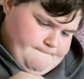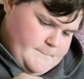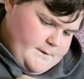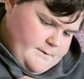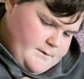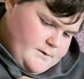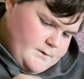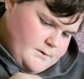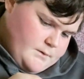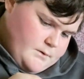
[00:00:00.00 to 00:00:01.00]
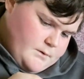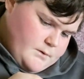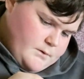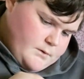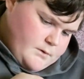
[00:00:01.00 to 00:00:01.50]
let's see,
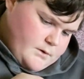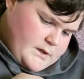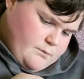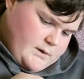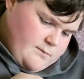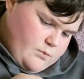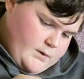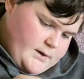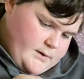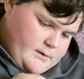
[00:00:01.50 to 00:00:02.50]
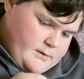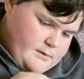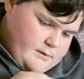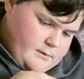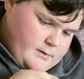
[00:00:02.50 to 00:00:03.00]
Swimwiz
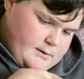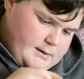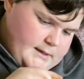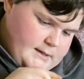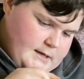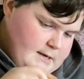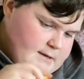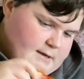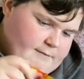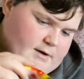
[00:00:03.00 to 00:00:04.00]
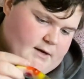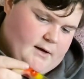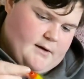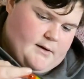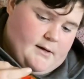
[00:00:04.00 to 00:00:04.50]

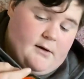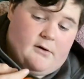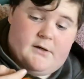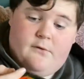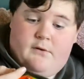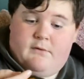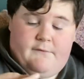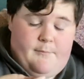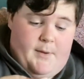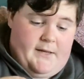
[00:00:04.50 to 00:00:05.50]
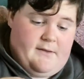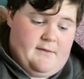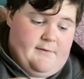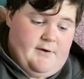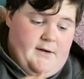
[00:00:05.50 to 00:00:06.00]
1979. I already know that's not from
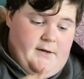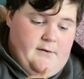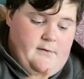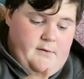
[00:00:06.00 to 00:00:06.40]
1979.